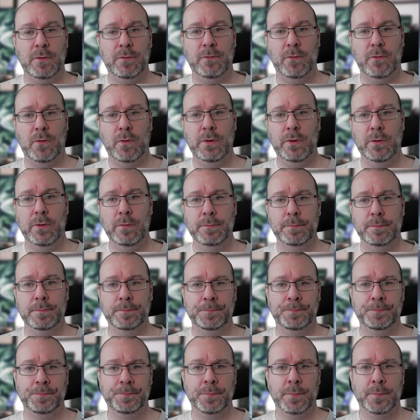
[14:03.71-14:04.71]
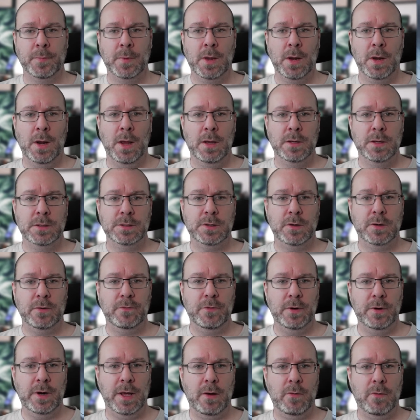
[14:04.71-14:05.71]
you. So for
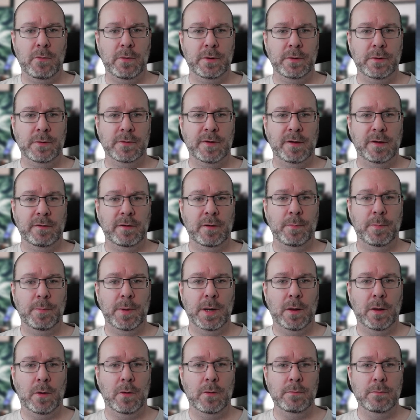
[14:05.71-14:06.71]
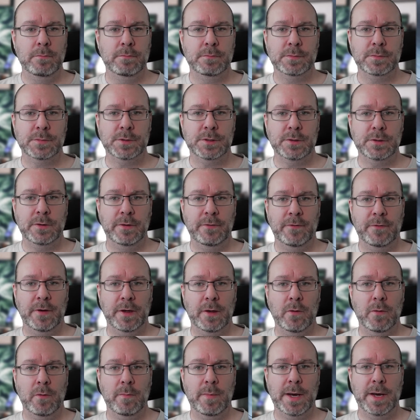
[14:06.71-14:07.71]
now we'll set it below. So if I go
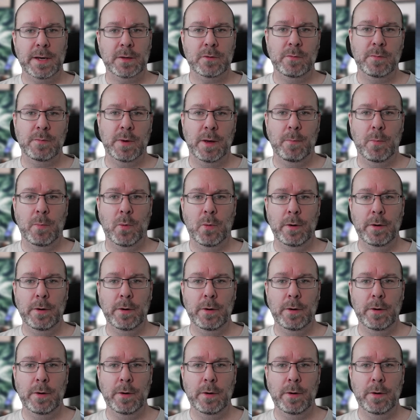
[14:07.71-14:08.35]
back to my board,